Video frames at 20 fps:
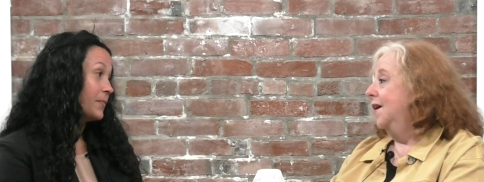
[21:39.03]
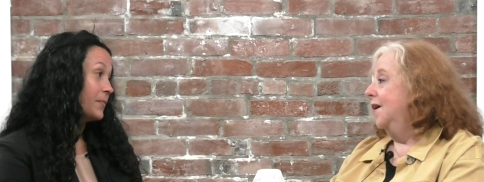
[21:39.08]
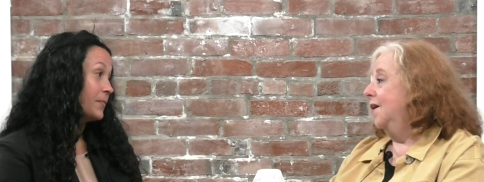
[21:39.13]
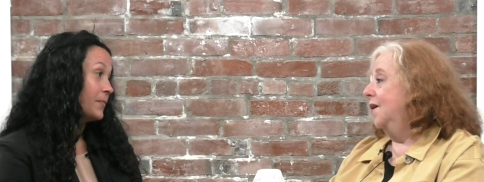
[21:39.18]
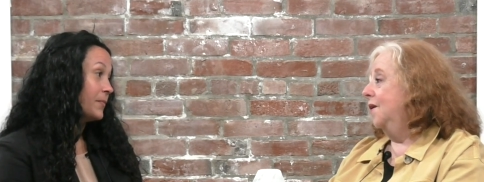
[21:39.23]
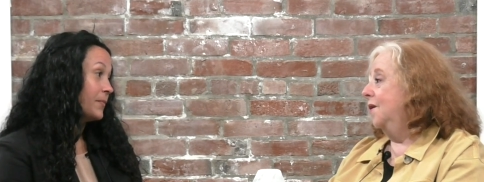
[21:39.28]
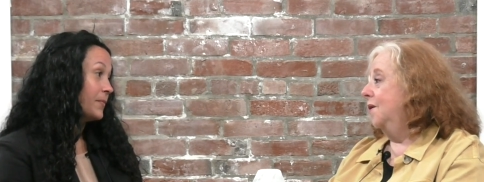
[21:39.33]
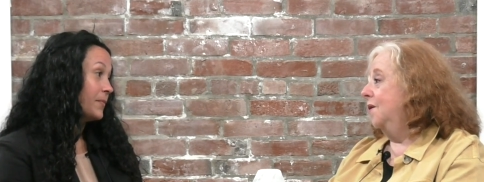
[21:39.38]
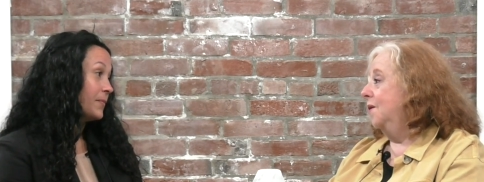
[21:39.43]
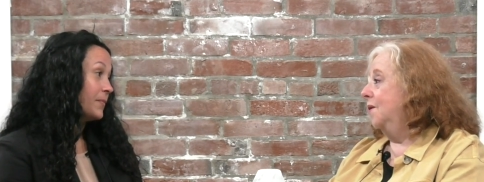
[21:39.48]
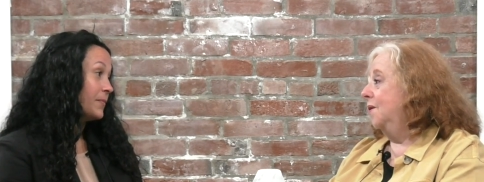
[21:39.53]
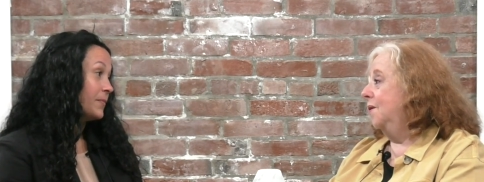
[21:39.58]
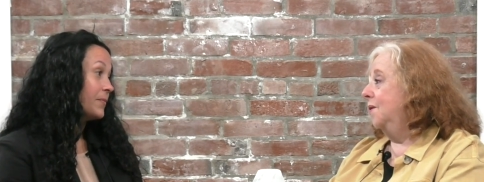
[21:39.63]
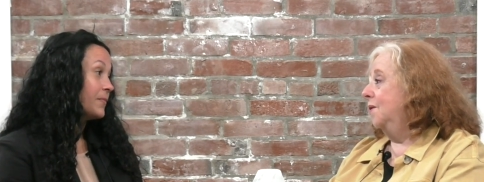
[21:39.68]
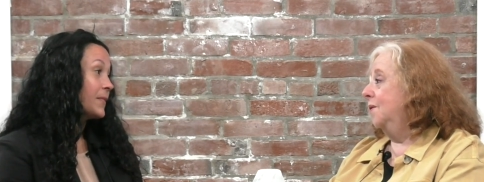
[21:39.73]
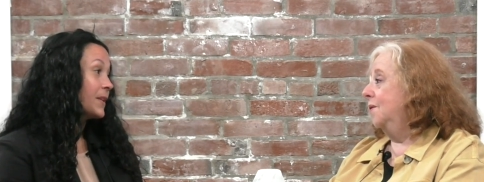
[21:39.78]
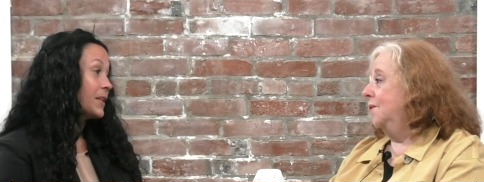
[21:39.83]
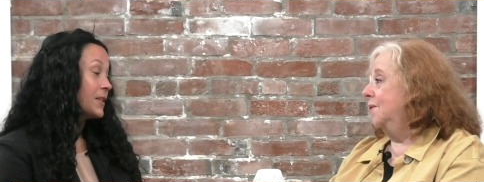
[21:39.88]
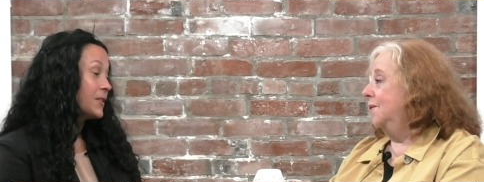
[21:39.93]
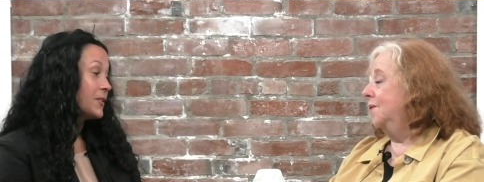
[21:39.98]
Speaker 1: Oh.
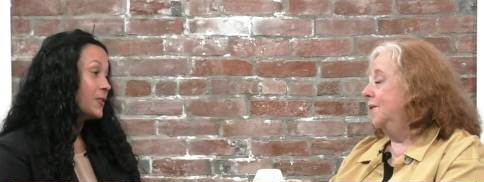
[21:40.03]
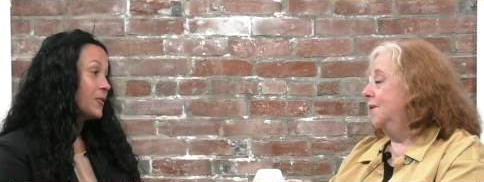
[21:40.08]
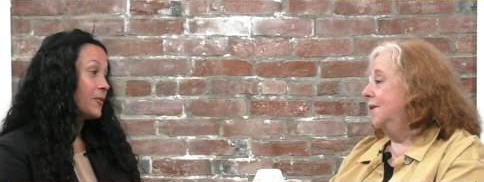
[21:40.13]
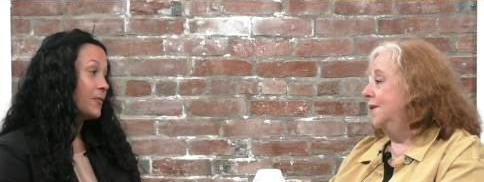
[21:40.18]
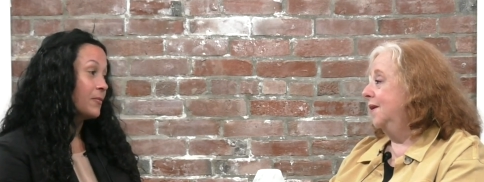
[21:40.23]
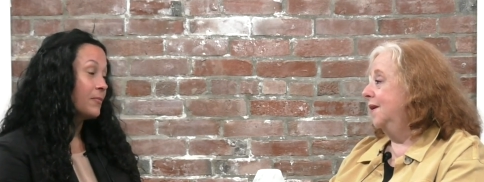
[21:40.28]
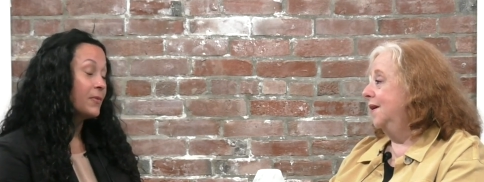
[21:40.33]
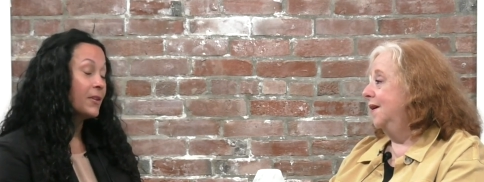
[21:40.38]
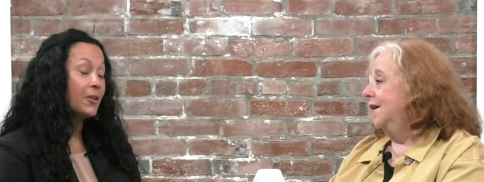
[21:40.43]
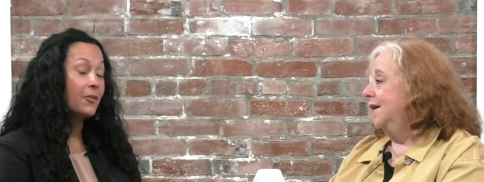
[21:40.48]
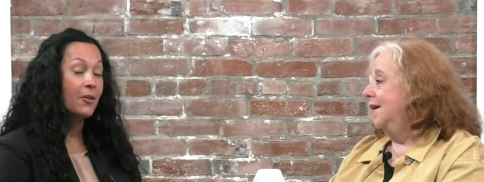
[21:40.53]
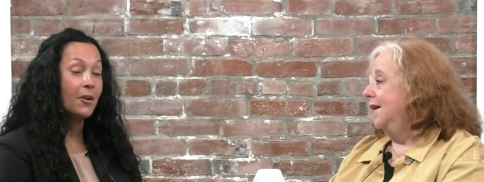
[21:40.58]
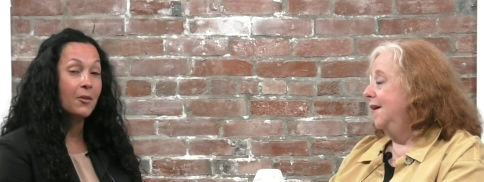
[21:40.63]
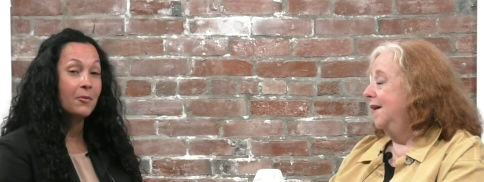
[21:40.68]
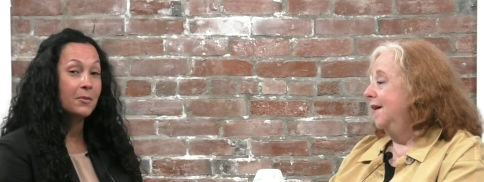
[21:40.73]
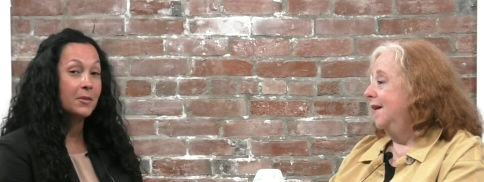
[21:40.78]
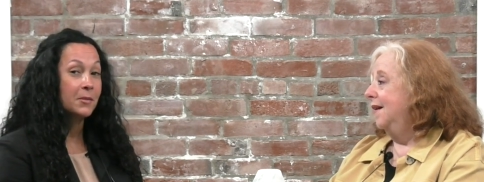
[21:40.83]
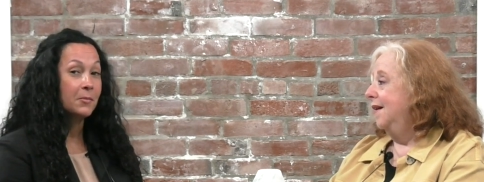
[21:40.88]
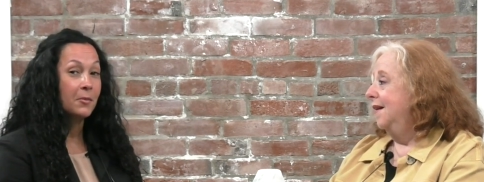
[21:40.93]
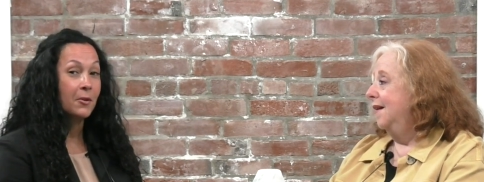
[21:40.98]
So they're
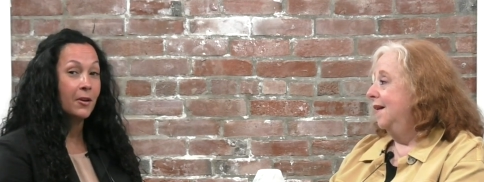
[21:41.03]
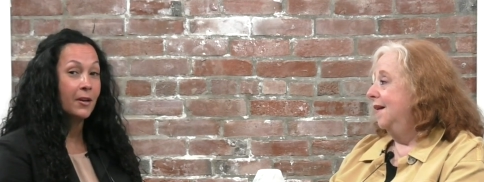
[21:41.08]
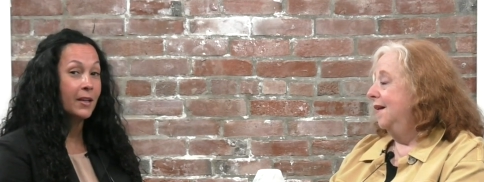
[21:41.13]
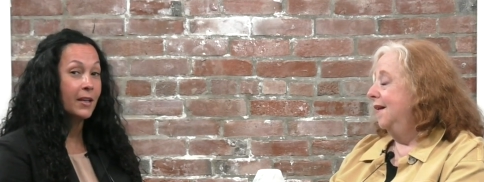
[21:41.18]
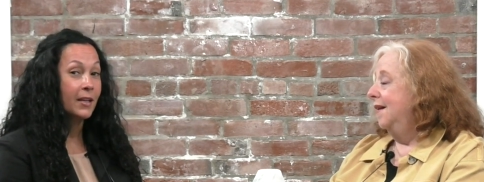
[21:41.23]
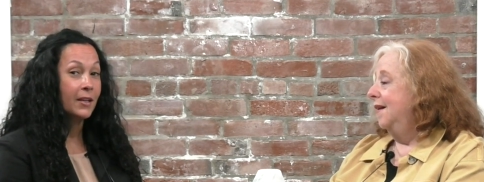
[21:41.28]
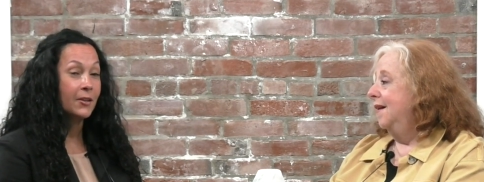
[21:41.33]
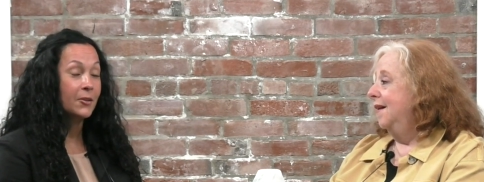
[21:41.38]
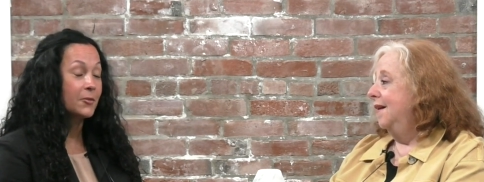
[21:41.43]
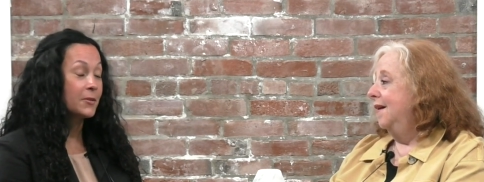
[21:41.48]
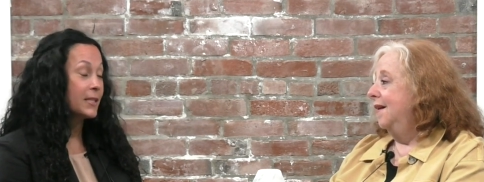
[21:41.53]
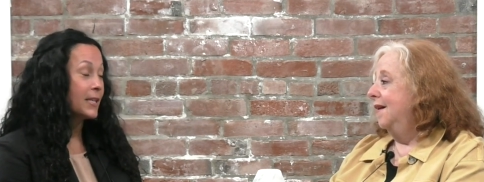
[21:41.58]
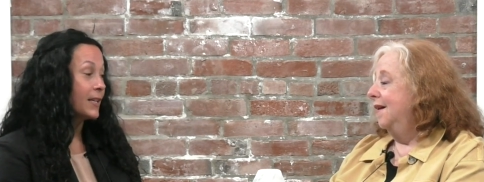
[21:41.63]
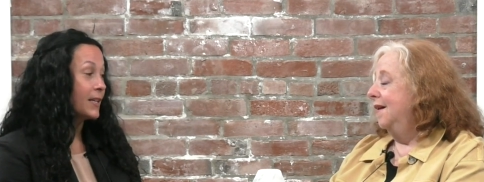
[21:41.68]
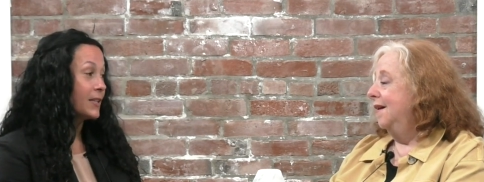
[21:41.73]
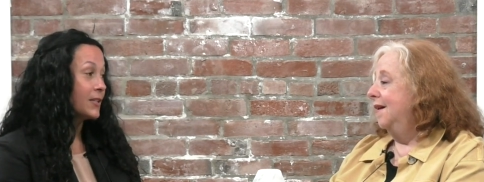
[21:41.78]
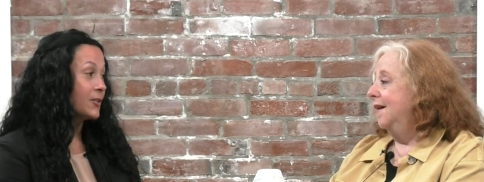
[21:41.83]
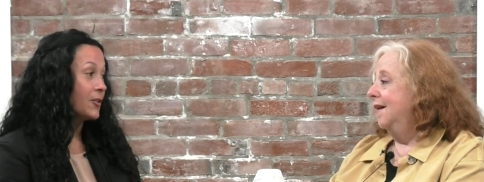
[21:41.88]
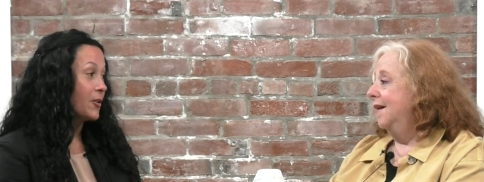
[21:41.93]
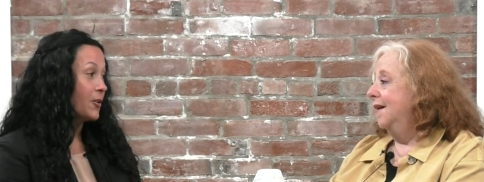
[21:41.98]
always working. Those
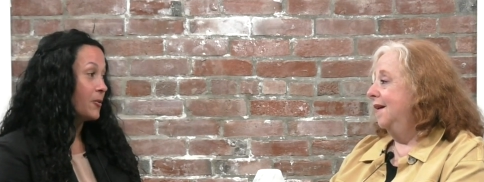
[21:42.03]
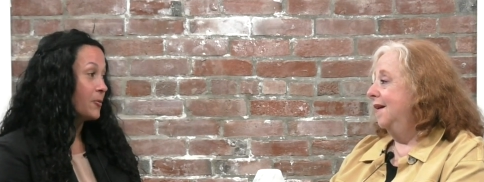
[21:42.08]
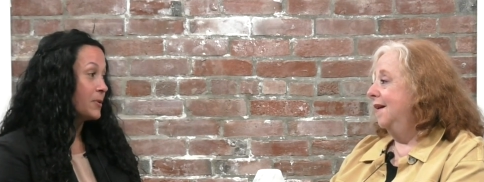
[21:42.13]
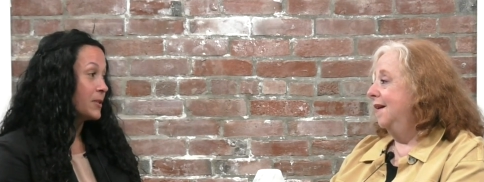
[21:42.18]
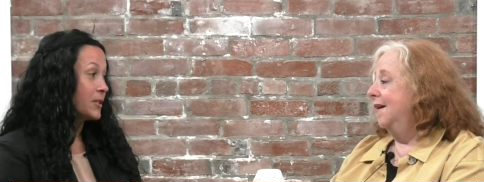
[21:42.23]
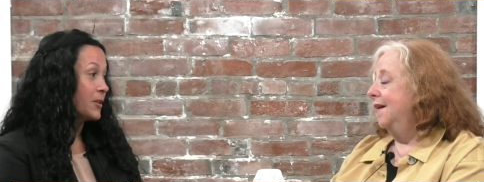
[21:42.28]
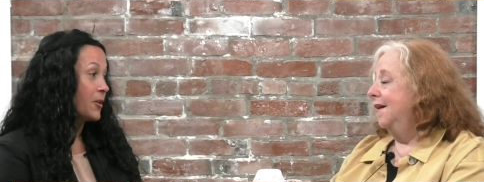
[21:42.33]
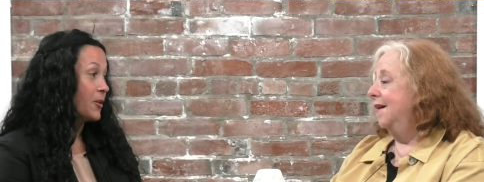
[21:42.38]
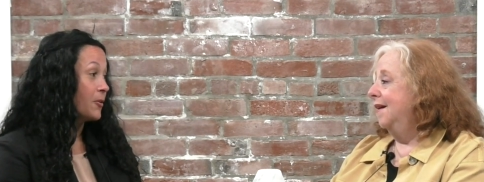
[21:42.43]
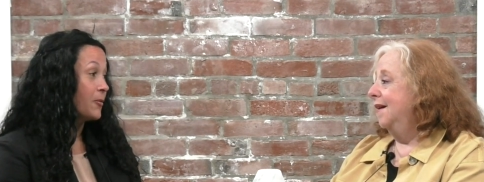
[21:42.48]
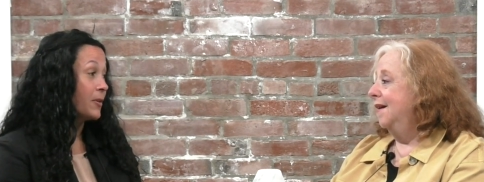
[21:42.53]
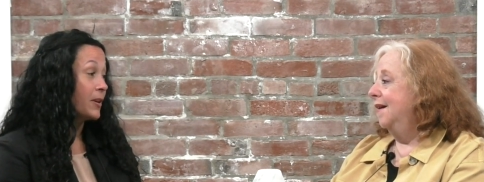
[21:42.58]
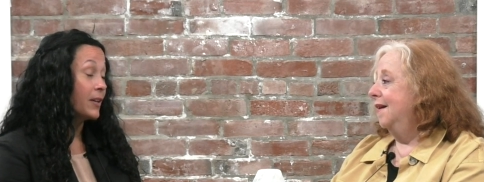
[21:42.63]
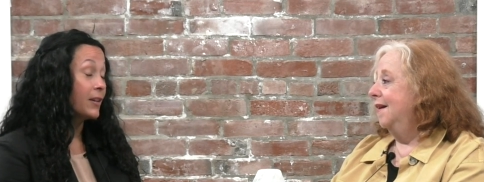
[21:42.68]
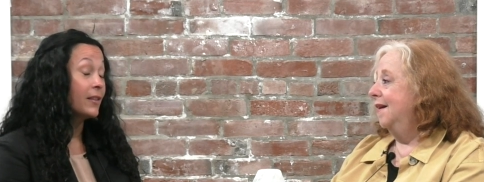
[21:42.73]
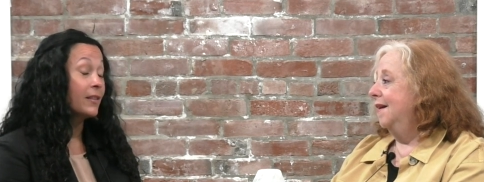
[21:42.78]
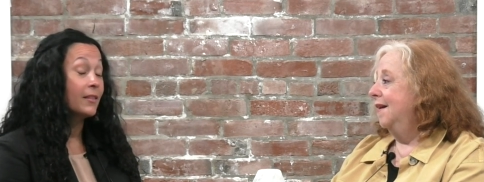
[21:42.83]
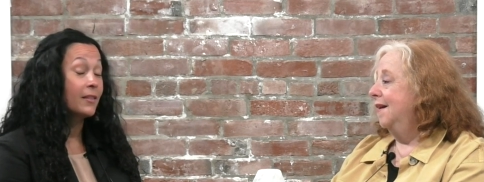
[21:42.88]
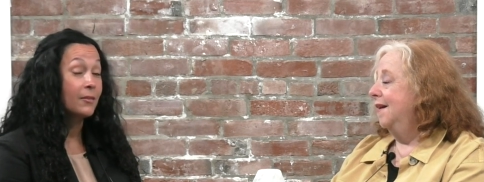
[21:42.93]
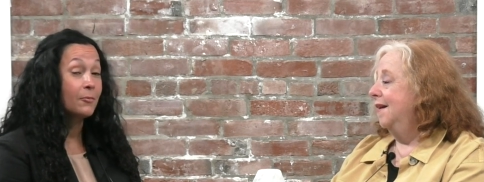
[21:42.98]
hands are always going,
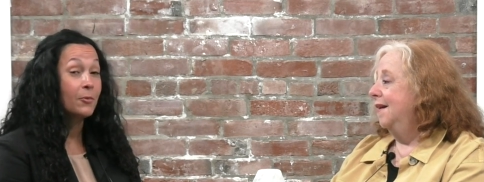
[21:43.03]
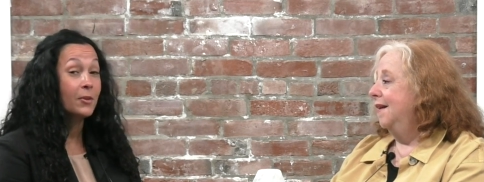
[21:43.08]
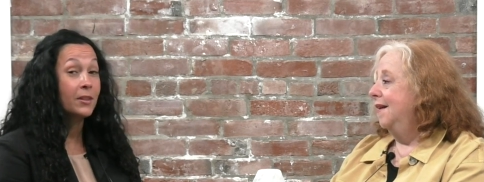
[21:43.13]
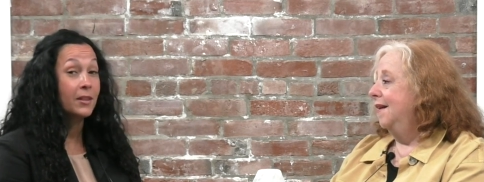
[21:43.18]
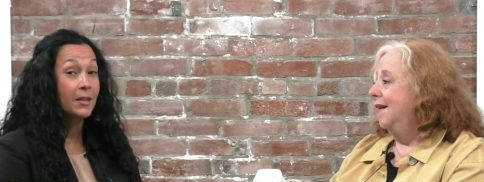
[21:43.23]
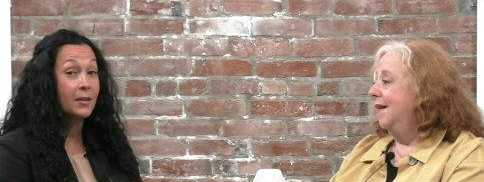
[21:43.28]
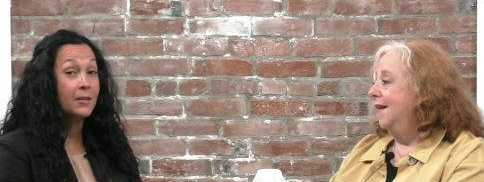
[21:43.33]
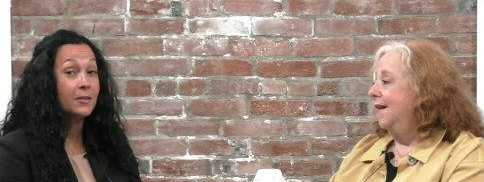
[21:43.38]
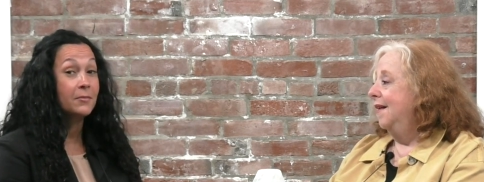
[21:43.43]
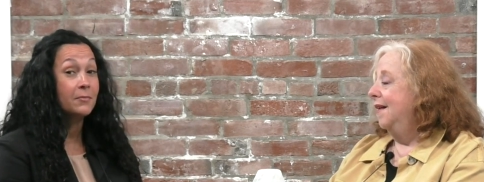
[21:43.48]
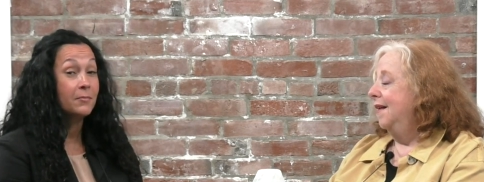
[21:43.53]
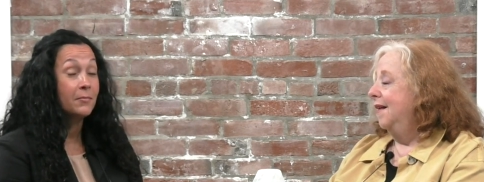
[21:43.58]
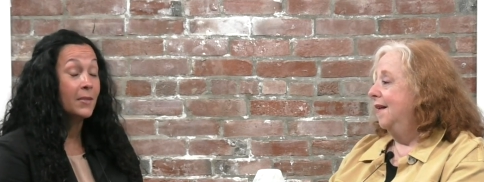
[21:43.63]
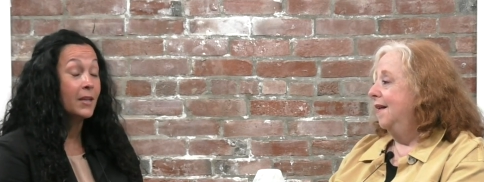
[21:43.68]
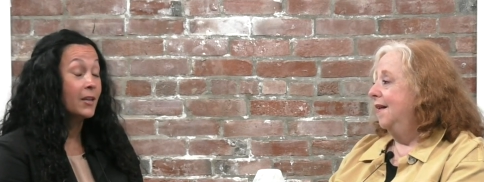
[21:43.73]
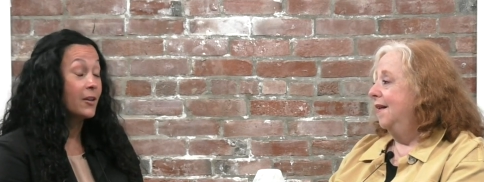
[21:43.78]
and what they make